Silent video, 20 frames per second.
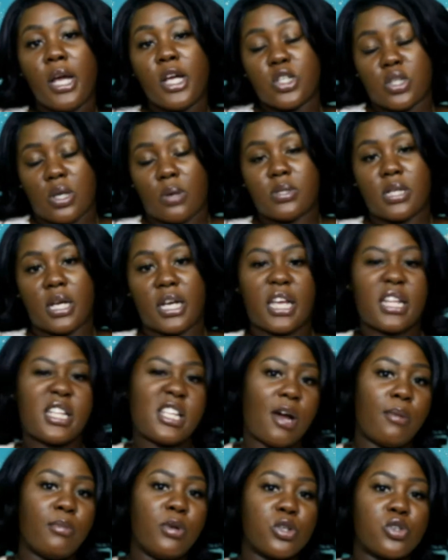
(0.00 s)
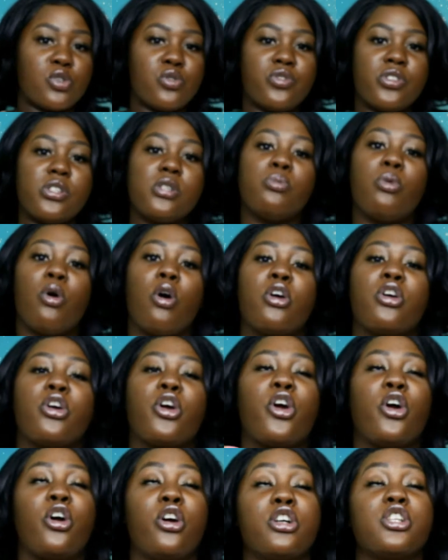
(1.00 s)
So I was like, tell me the truth. This boy
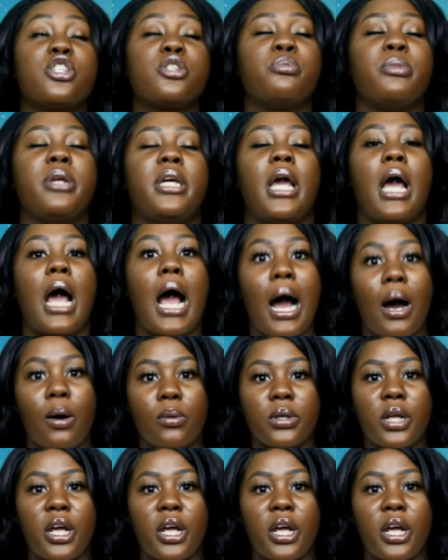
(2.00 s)
cursed me out.